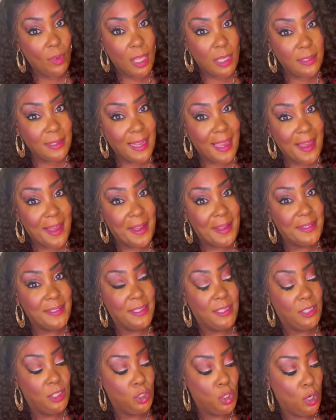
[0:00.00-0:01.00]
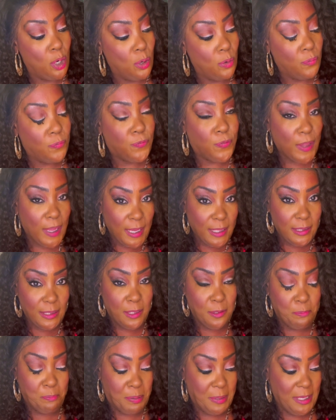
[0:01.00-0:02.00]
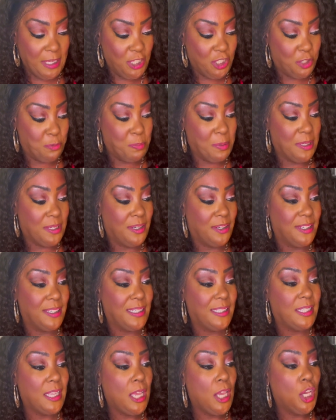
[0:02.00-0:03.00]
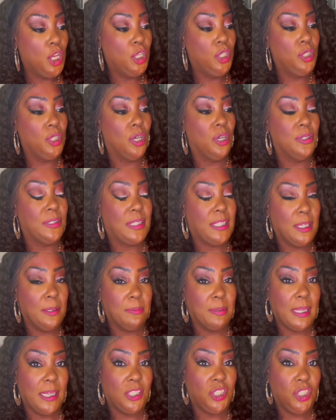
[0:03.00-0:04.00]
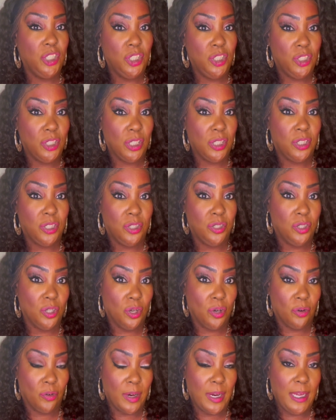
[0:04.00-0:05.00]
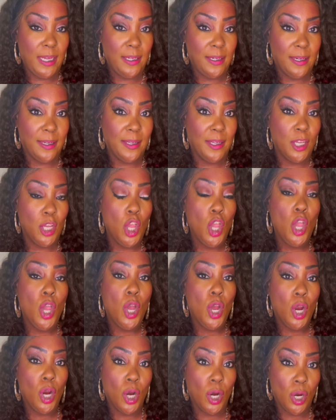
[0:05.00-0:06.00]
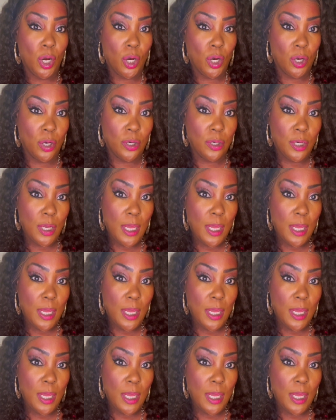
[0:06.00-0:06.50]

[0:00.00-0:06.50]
not, you know, feeling Peach because, you know, it seems like she's just degrading her